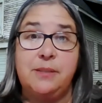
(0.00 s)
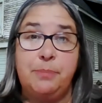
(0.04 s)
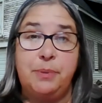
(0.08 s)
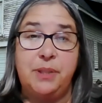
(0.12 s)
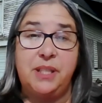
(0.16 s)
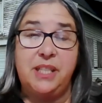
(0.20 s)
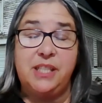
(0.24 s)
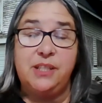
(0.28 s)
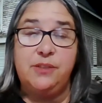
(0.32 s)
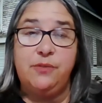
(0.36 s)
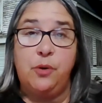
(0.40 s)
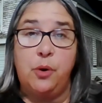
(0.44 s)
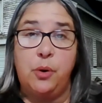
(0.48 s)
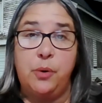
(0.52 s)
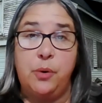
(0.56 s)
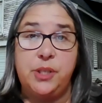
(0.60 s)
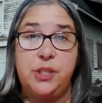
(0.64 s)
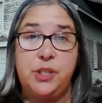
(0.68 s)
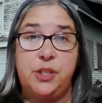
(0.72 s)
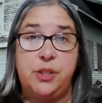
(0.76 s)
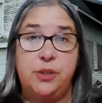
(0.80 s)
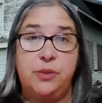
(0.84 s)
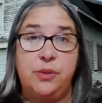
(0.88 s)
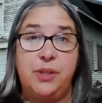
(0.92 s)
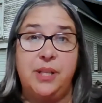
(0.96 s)
please
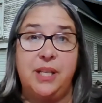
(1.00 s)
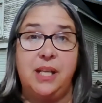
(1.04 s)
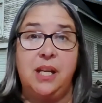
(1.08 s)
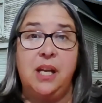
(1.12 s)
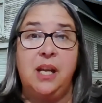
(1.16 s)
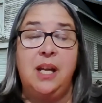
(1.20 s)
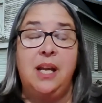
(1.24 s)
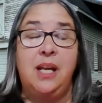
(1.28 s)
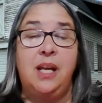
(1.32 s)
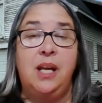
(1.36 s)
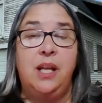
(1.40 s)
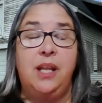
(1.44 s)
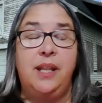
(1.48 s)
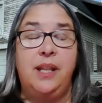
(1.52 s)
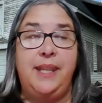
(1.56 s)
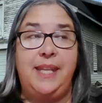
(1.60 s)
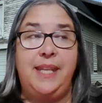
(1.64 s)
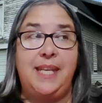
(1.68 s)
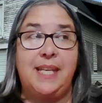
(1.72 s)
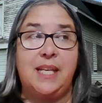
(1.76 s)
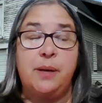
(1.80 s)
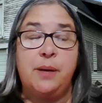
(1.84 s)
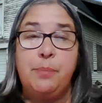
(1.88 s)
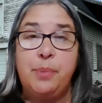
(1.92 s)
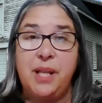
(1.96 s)
forward to
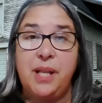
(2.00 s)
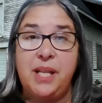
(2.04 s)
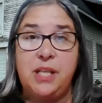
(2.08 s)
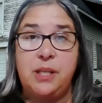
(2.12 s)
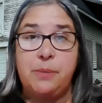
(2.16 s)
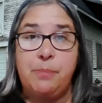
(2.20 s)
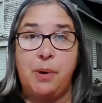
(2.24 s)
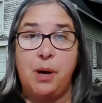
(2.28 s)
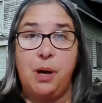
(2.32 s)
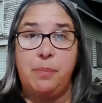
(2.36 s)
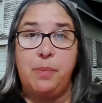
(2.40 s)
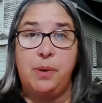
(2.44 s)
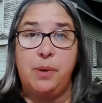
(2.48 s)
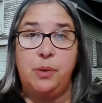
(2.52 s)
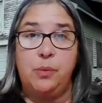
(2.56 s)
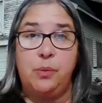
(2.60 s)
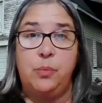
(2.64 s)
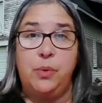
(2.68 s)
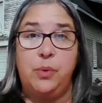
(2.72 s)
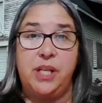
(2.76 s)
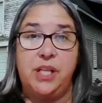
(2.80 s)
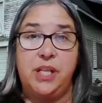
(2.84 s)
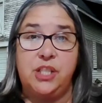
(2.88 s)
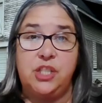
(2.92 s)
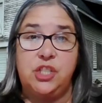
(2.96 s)
the complaint department,
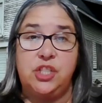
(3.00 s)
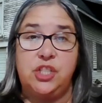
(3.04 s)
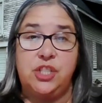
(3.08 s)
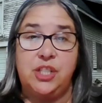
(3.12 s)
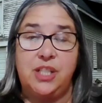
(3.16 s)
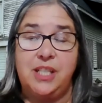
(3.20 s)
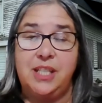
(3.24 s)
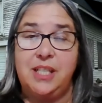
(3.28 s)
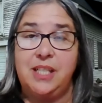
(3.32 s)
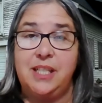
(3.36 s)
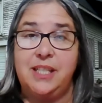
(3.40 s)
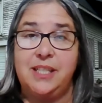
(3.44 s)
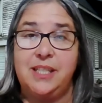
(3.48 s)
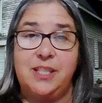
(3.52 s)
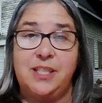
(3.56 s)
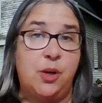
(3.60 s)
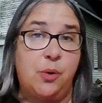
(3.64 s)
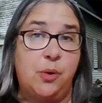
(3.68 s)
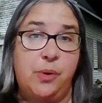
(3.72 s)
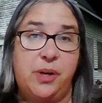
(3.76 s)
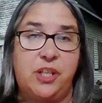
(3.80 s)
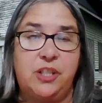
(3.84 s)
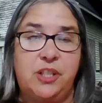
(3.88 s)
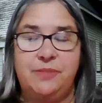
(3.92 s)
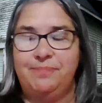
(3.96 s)
which is
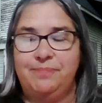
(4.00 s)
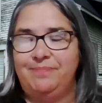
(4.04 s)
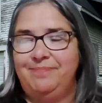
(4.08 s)
nowhere.